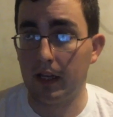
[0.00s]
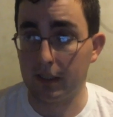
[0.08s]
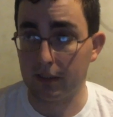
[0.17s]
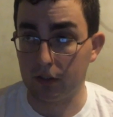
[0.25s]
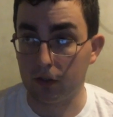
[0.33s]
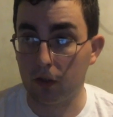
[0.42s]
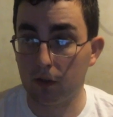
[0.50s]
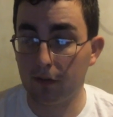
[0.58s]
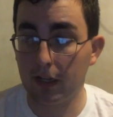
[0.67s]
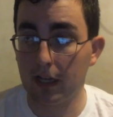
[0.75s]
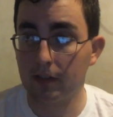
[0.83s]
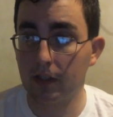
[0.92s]
controller
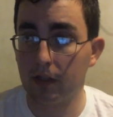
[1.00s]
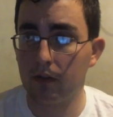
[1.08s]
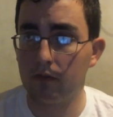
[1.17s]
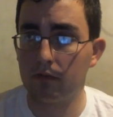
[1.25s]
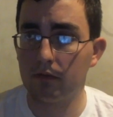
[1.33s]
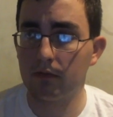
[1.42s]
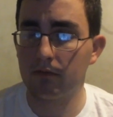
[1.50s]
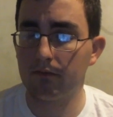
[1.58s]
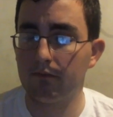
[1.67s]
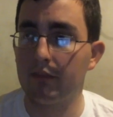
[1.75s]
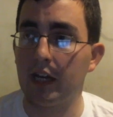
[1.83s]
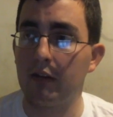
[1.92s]
fiasco,
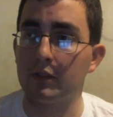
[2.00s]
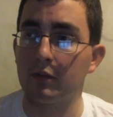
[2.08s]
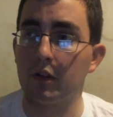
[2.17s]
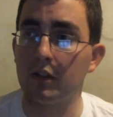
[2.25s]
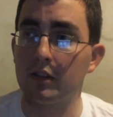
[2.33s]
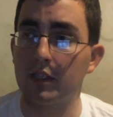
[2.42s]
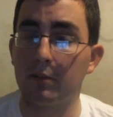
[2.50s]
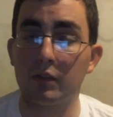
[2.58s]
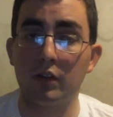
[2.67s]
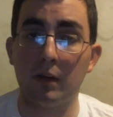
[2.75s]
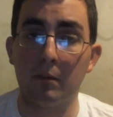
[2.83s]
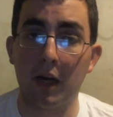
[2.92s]
I was really
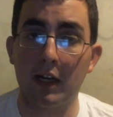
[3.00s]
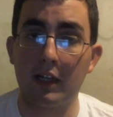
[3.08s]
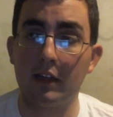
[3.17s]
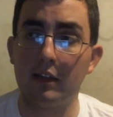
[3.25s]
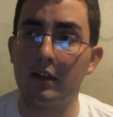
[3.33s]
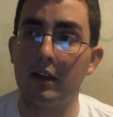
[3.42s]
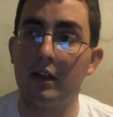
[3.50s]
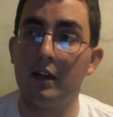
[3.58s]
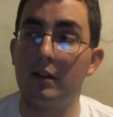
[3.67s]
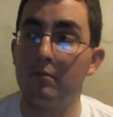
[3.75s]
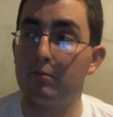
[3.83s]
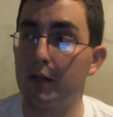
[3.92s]
skeptical on buying it,
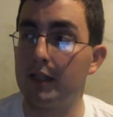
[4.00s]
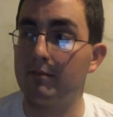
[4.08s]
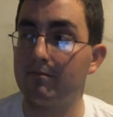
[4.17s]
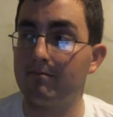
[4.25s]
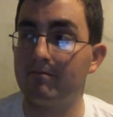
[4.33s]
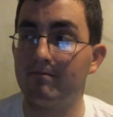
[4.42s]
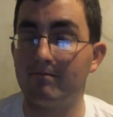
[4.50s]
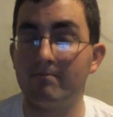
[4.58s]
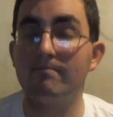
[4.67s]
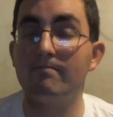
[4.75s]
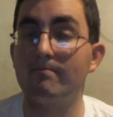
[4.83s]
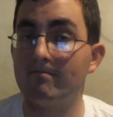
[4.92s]
but
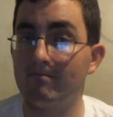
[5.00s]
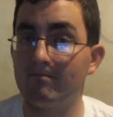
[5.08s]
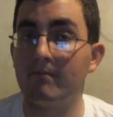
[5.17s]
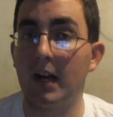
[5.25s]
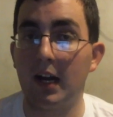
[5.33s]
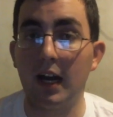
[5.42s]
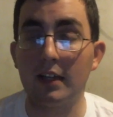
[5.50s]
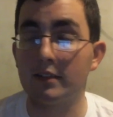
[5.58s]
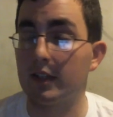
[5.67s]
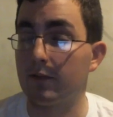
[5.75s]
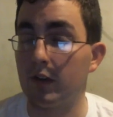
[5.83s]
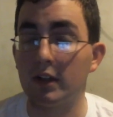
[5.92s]
I
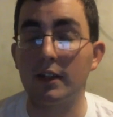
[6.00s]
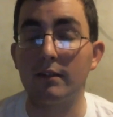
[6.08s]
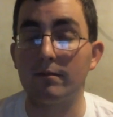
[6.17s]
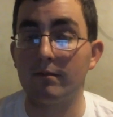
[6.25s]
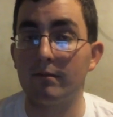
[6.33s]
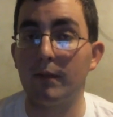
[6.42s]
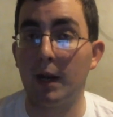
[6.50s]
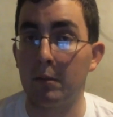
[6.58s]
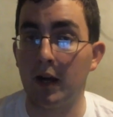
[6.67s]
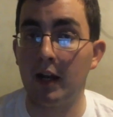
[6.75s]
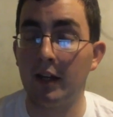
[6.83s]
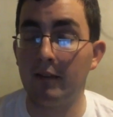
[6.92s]
said, fuck it. I
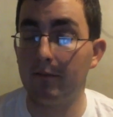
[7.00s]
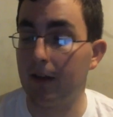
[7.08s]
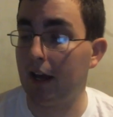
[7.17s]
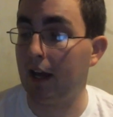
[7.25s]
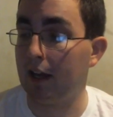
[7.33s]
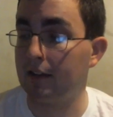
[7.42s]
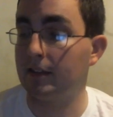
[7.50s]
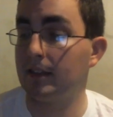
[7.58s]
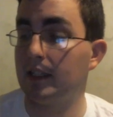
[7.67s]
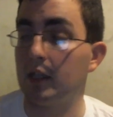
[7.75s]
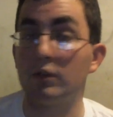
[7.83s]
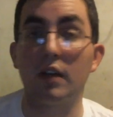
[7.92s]
bought it, and
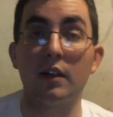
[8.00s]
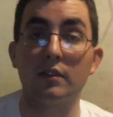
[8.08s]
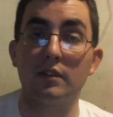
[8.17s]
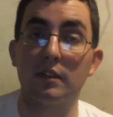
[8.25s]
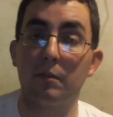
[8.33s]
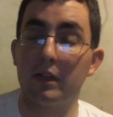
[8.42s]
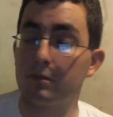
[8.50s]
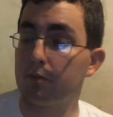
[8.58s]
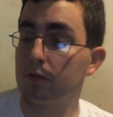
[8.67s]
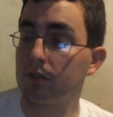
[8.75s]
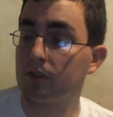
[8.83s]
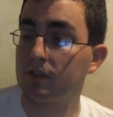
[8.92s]
it was honestly the best
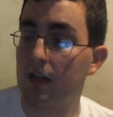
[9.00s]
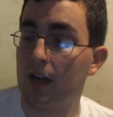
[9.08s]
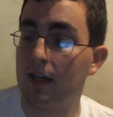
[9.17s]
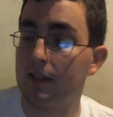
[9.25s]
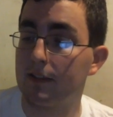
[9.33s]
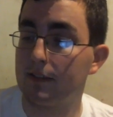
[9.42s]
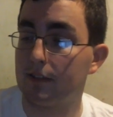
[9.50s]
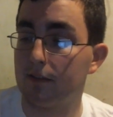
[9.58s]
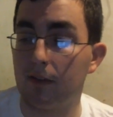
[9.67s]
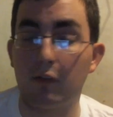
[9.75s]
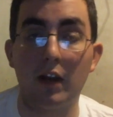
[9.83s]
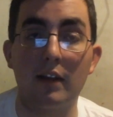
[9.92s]
purchase I could have
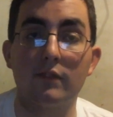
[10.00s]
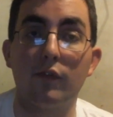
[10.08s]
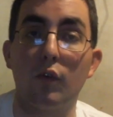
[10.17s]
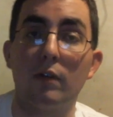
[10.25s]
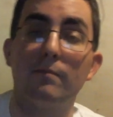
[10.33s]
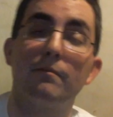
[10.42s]
ever asked for.